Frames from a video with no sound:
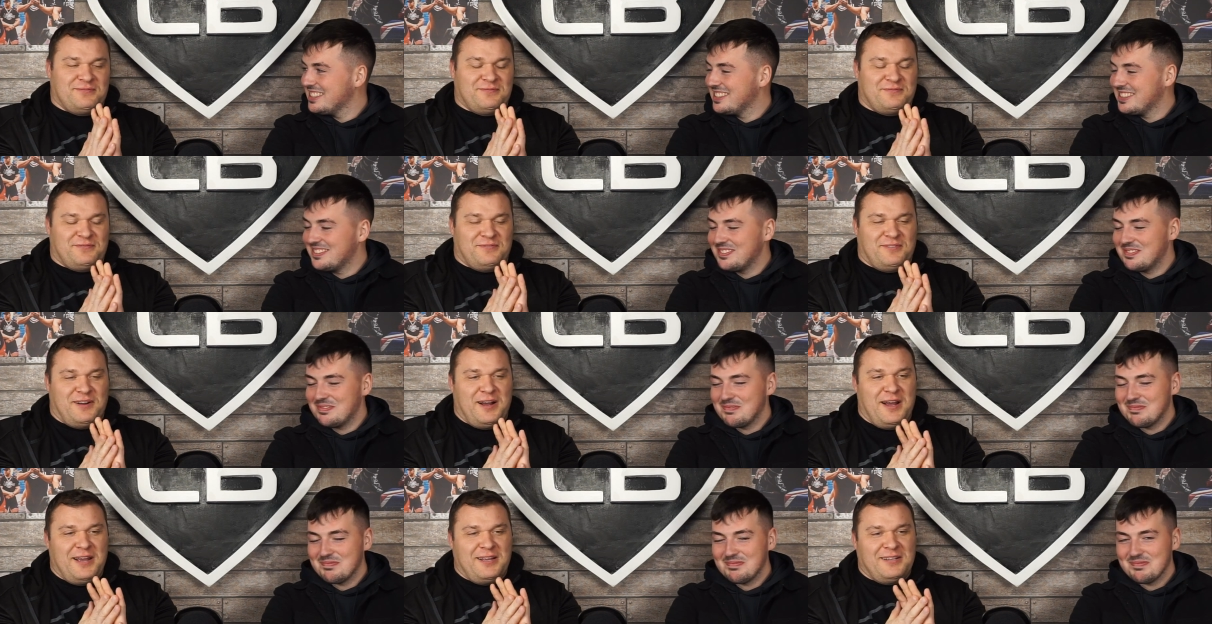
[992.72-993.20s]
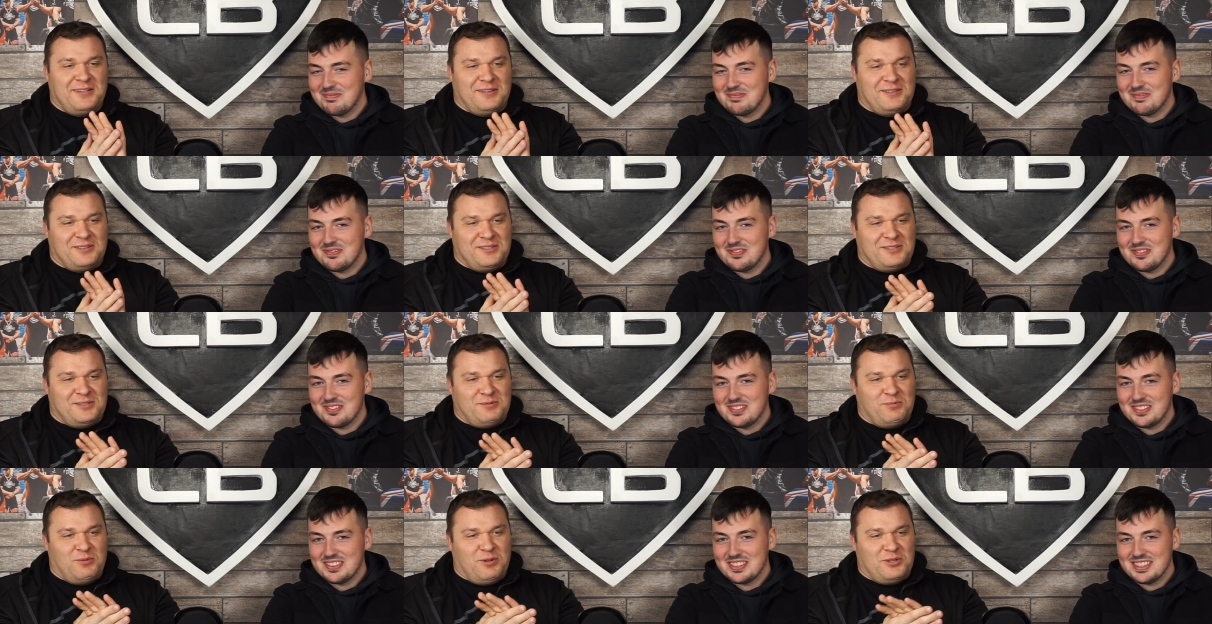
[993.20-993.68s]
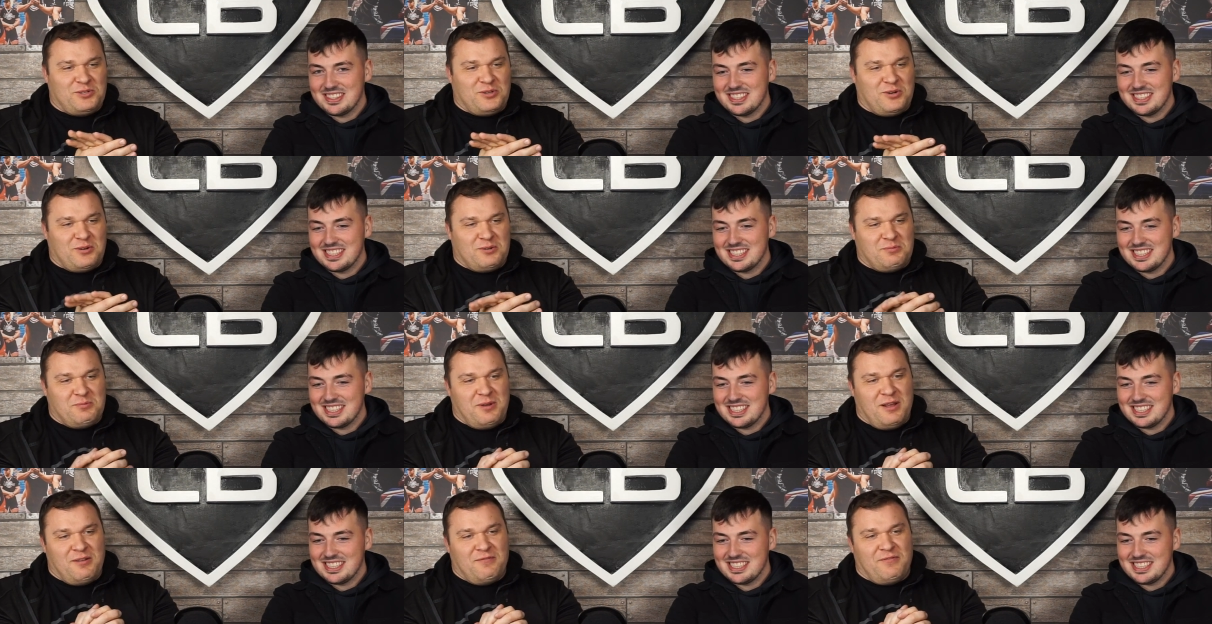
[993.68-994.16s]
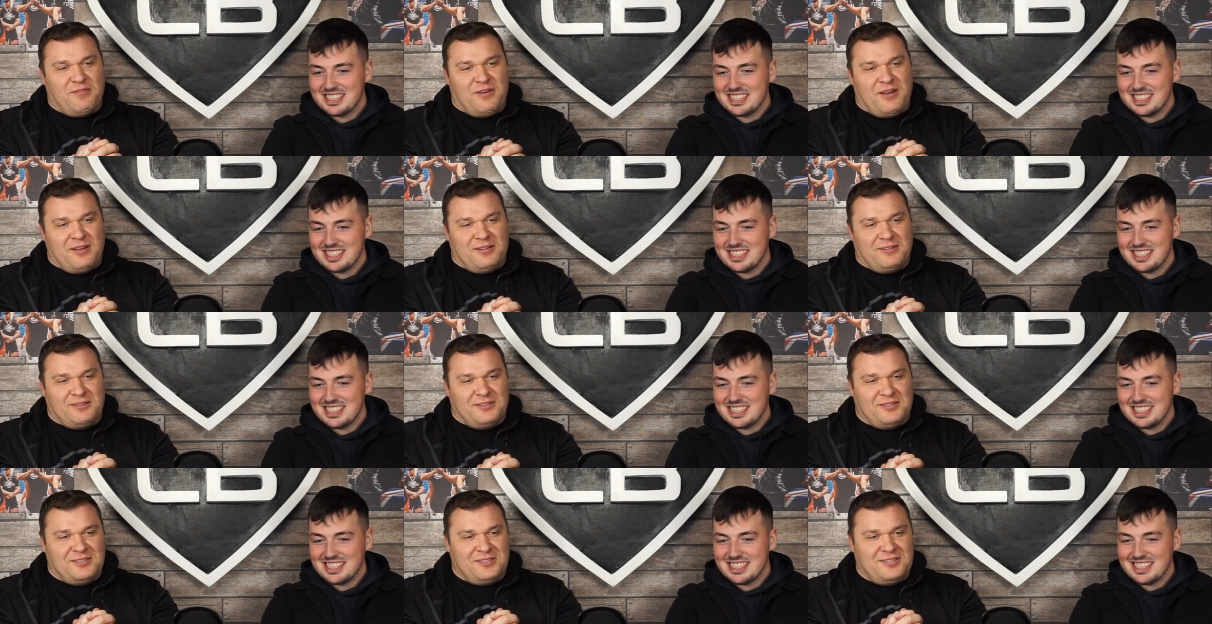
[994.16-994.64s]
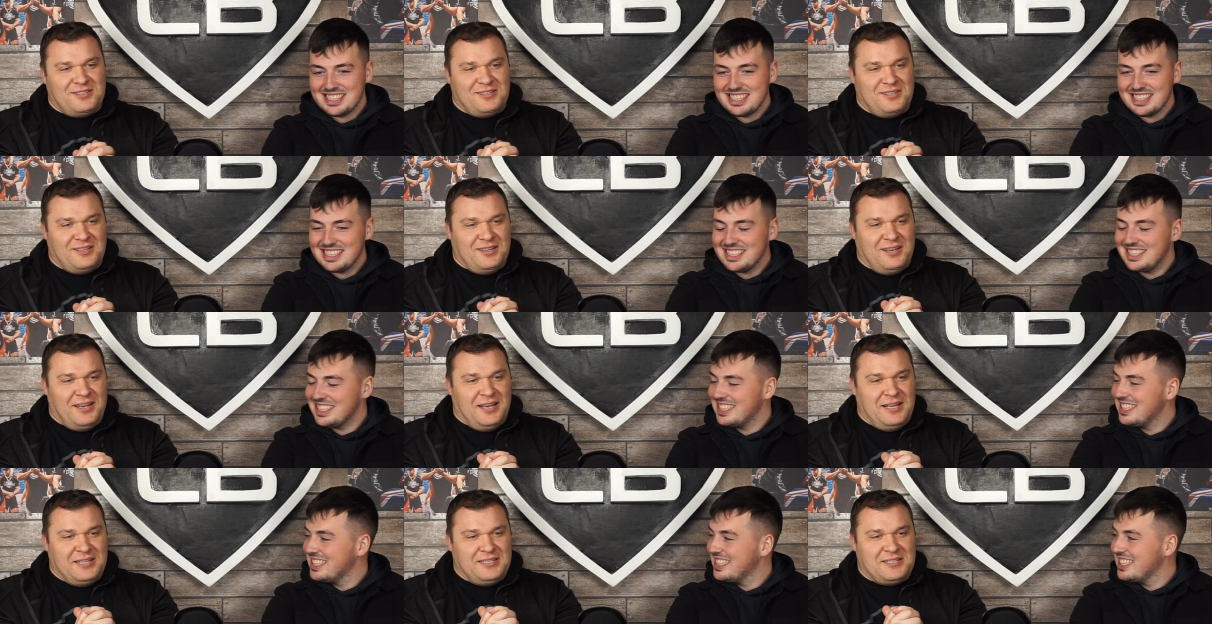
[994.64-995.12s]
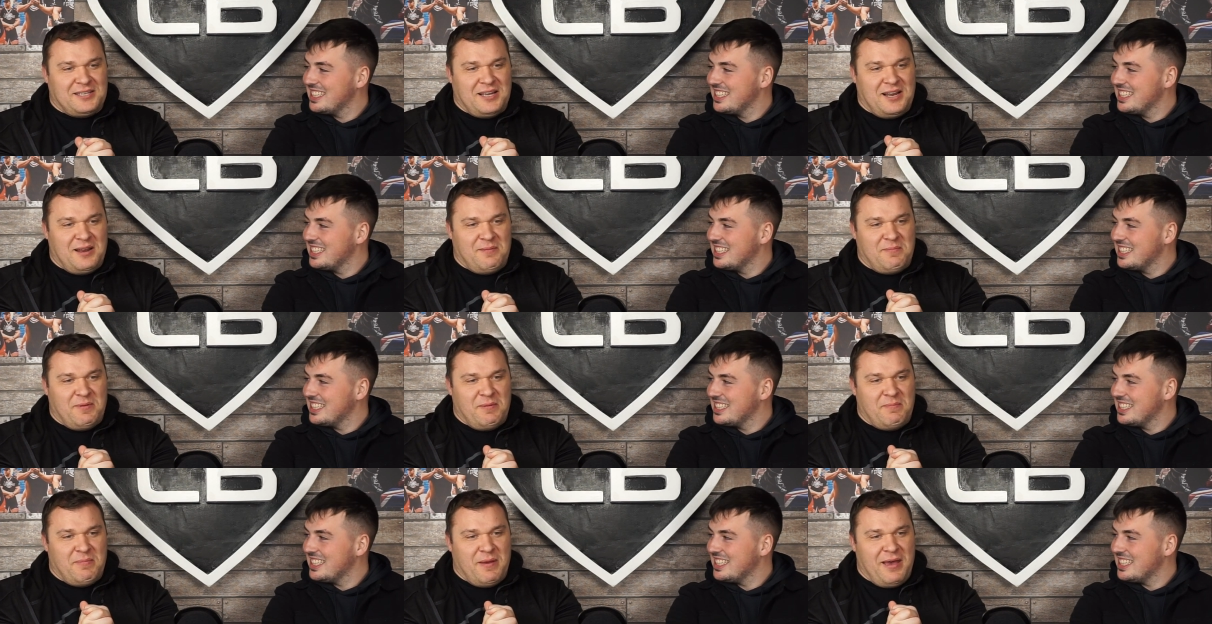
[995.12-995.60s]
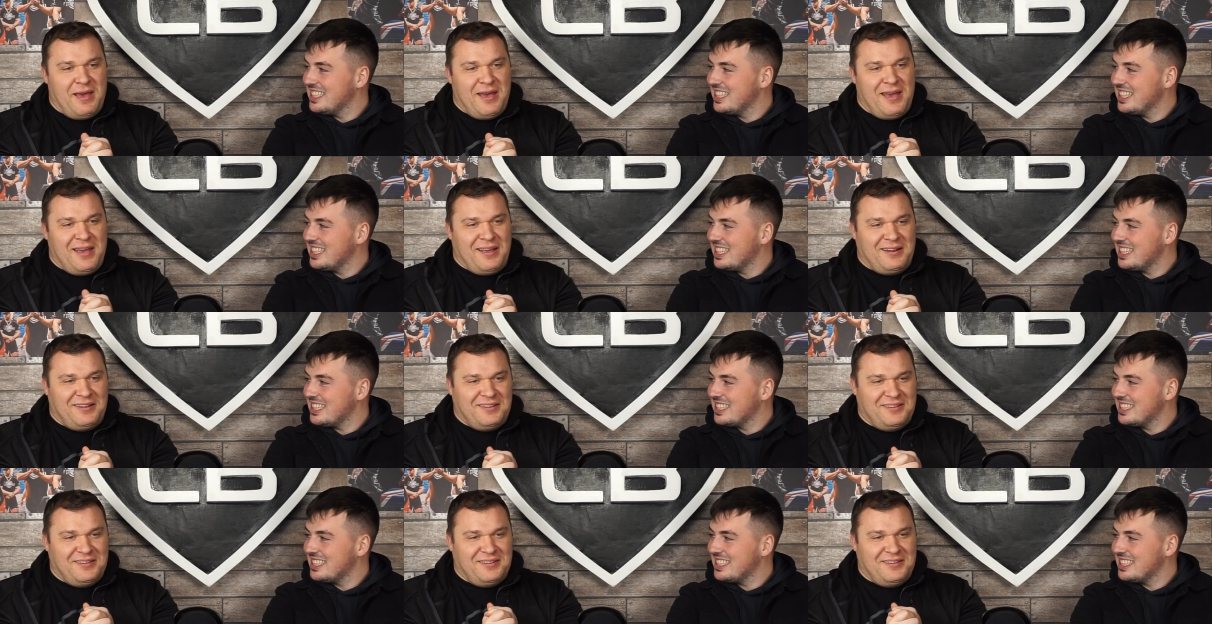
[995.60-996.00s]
Speaker 1: finals, Walter and Men finals, it's gonna be bad.